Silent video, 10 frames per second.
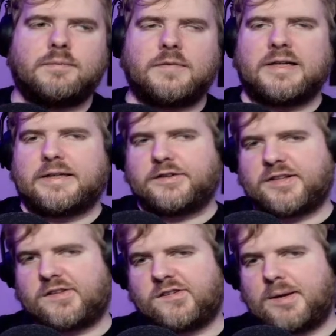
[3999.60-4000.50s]
Yeah, there's
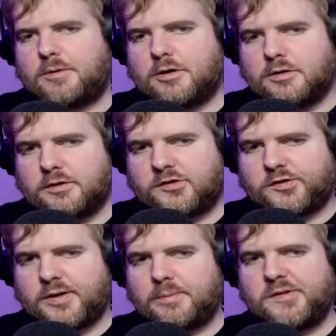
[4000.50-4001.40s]
that same
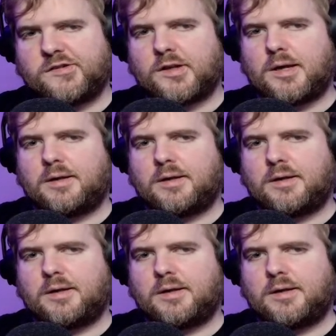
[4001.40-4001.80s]
string we saw.